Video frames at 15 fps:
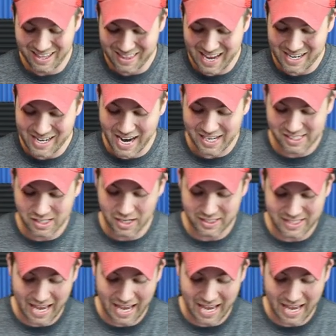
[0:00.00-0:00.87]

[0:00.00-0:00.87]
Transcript: That Knight is going to